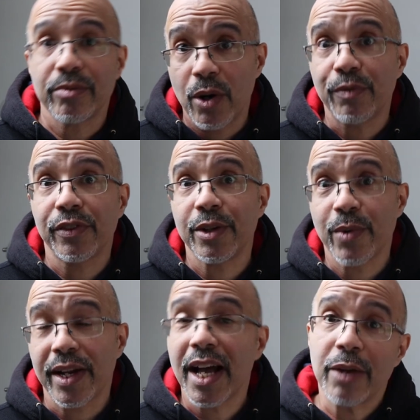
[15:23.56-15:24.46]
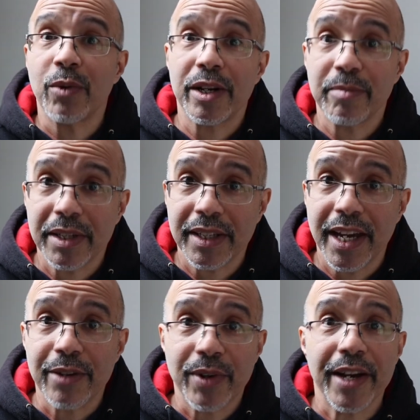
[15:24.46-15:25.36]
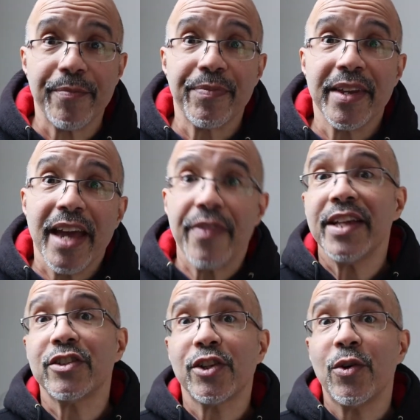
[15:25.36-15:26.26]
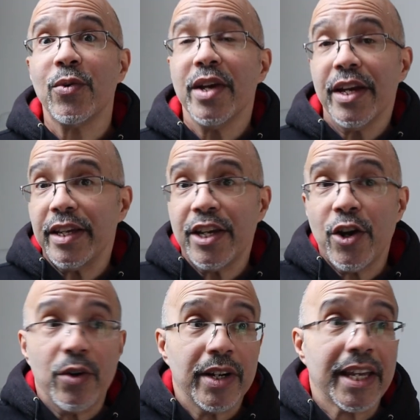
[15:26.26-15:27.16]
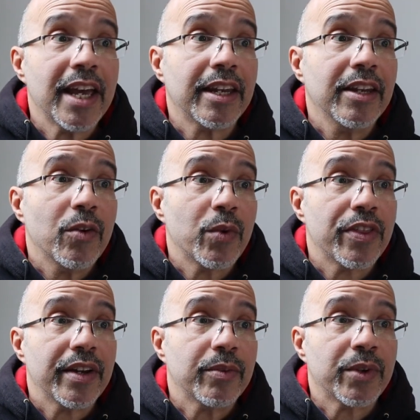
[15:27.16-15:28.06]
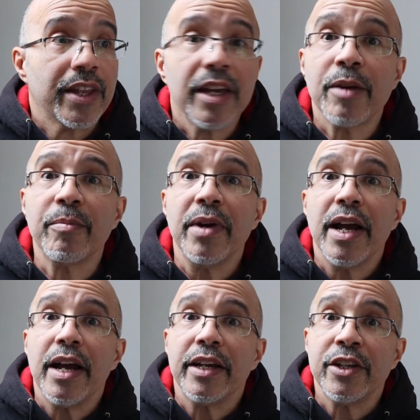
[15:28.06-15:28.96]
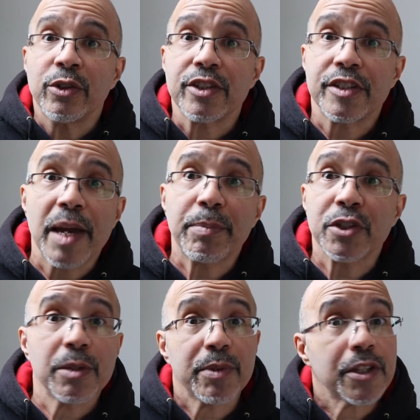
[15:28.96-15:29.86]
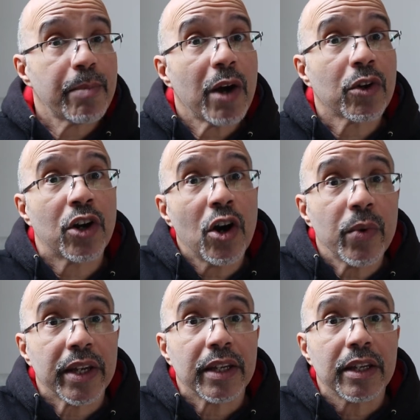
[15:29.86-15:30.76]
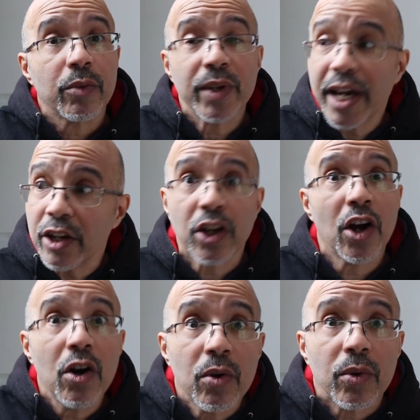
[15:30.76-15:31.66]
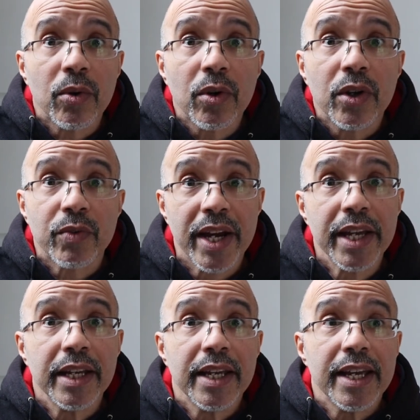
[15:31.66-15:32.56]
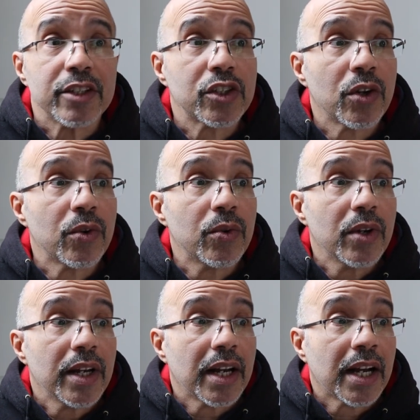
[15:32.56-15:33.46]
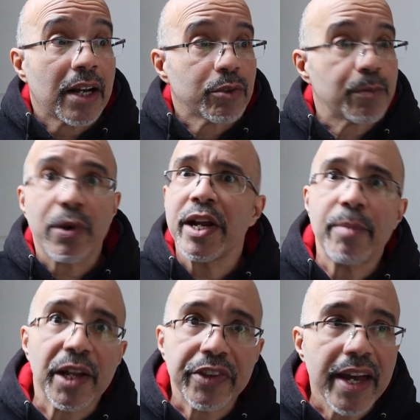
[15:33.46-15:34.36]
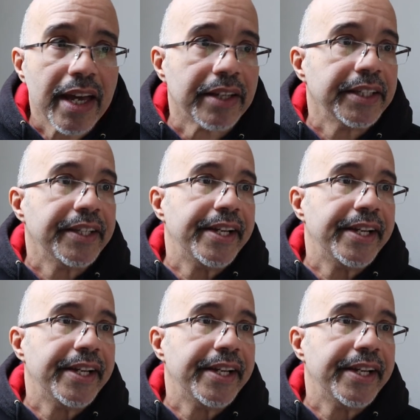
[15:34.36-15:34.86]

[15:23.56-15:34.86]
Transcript: Hopefully where God wanted me to get, right? And then so, you know, again, with him, you know, discipleship, it's about going. We got to go, right? And so I was praying about that.